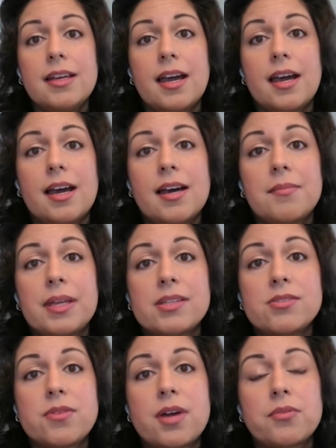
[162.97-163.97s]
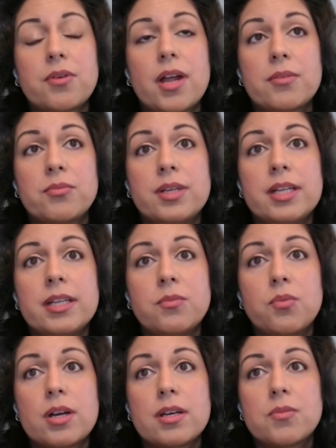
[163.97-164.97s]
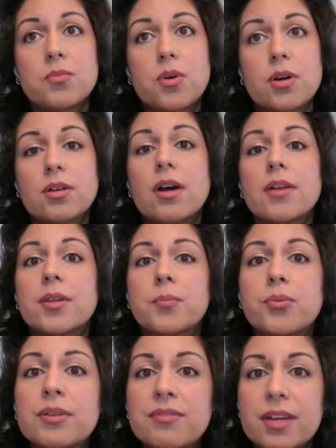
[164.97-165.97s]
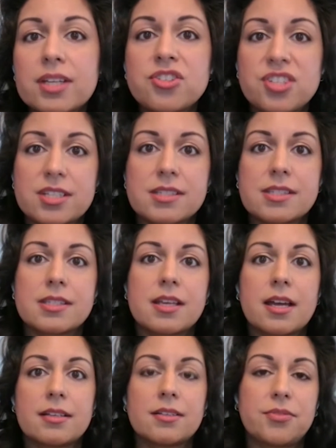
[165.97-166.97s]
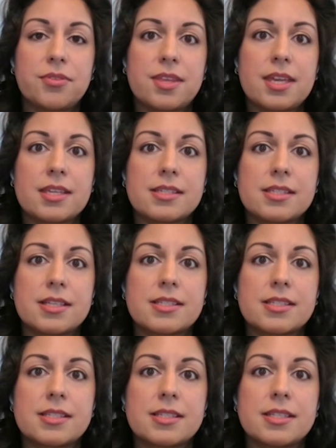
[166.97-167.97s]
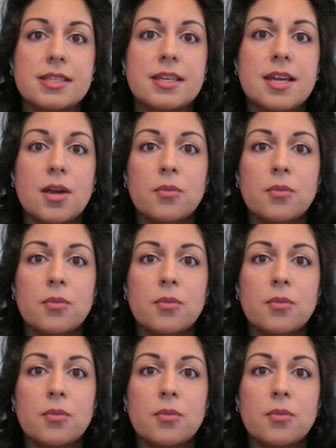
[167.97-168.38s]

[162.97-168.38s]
And so I really want to work on the prevention side of things and see